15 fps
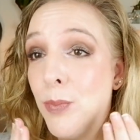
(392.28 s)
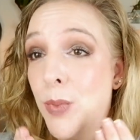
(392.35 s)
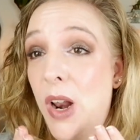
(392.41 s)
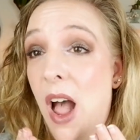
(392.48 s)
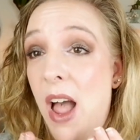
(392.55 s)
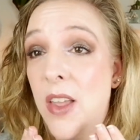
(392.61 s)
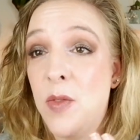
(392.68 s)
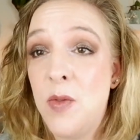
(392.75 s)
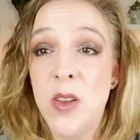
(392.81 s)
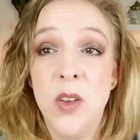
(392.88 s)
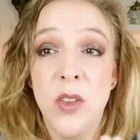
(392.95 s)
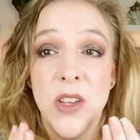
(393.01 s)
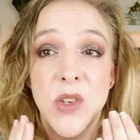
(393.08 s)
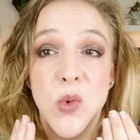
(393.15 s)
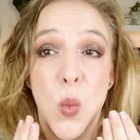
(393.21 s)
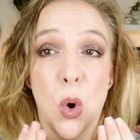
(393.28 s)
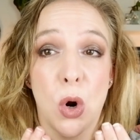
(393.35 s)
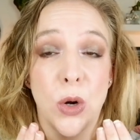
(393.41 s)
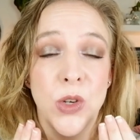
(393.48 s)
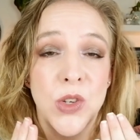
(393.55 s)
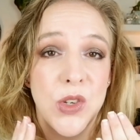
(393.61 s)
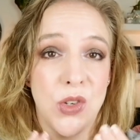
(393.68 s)
But I feel this
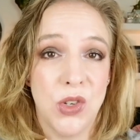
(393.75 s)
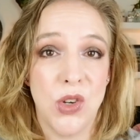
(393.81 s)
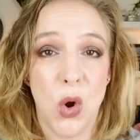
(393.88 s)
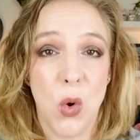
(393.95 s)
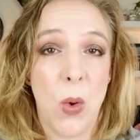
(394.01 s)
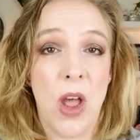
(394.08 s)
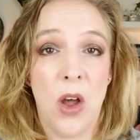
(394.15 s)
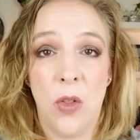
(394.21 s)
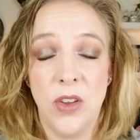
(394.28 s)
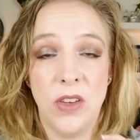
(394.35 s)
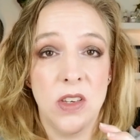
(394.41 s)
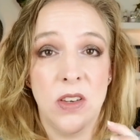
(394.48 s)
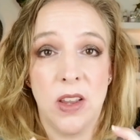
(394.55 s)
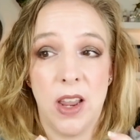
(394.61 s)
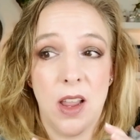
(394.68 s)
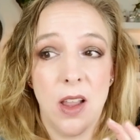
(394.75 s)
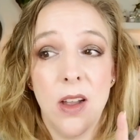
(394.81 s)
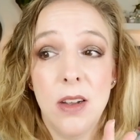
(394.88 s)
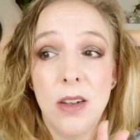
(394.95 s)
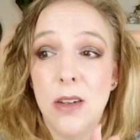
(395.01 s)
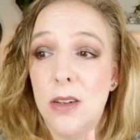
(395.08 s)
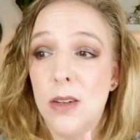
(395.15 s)
works so well. This is like
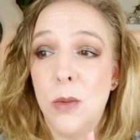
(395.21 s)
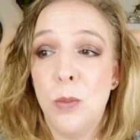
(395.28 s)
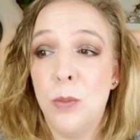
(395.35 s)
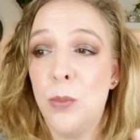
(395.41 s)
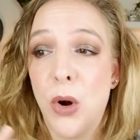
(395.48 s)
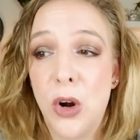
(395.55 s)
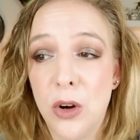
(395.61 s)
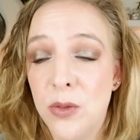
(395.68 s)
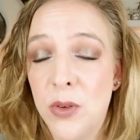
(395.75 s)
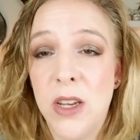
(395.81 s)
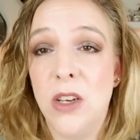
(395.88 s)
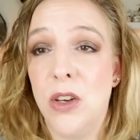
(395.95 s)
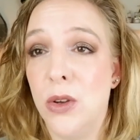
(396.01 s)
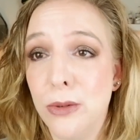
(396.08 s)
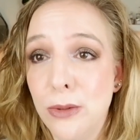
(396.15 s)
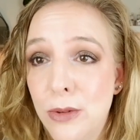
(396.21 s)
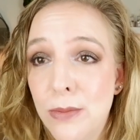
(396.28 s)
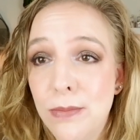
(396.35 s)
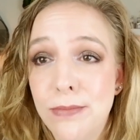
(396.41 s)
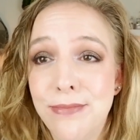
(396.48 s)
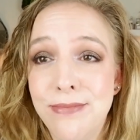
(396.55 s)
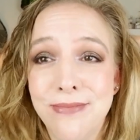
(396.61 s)
perfect nude.
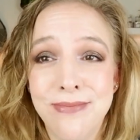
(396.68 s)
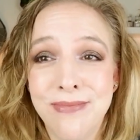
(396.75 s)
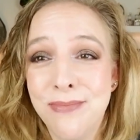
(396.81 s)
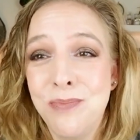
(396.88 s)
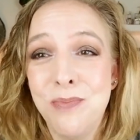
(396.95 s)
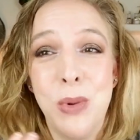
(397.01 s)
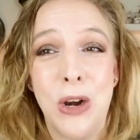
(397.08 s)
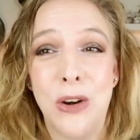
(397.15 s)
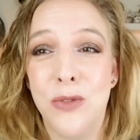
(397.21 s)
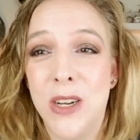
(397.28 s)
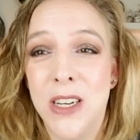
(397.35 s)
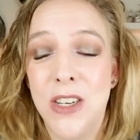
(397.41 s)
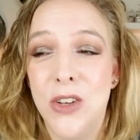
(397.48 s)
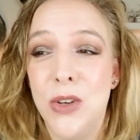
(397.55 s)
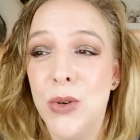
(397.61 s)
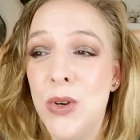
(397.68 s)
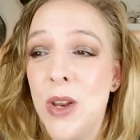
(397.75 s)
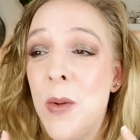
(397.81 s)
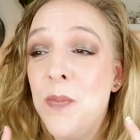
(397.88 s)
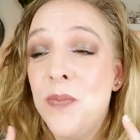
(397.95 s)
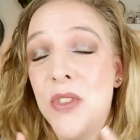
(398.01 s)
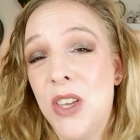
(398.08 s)
Perfect
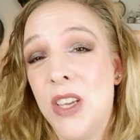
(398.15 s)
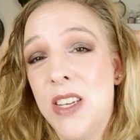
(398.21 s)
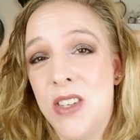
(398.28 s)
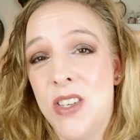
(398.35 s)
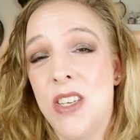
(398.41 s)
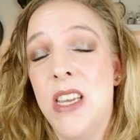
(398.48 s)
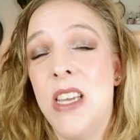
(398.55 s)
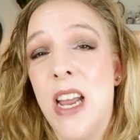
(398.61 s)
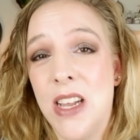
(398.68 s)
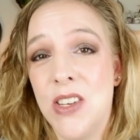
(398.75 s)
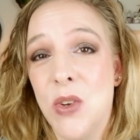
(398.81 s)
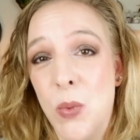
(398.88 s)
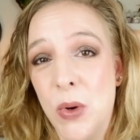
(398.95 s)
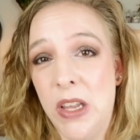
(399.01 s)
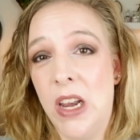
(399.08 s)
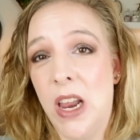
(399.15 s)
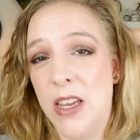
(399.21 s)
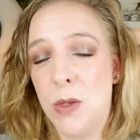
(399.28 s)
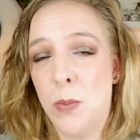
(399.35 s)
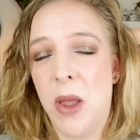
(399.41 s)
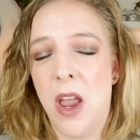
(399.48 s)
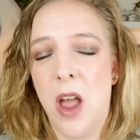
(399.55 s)
nude. You can see it has a really
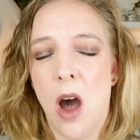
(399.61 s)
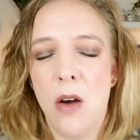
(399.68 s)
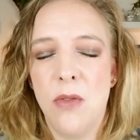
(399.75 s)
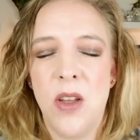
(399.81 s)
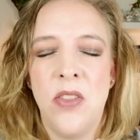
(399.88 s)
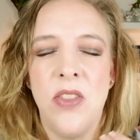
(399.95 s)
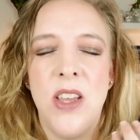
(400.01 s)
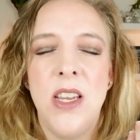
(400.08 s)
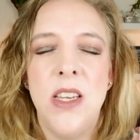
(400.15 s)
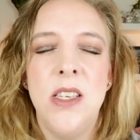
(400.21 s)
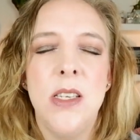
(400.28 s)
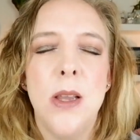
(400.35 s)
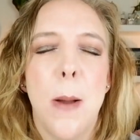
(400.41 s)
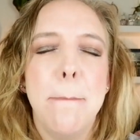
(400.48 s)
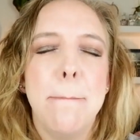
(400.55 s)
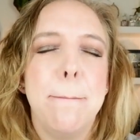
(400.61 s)
nice payoff, and these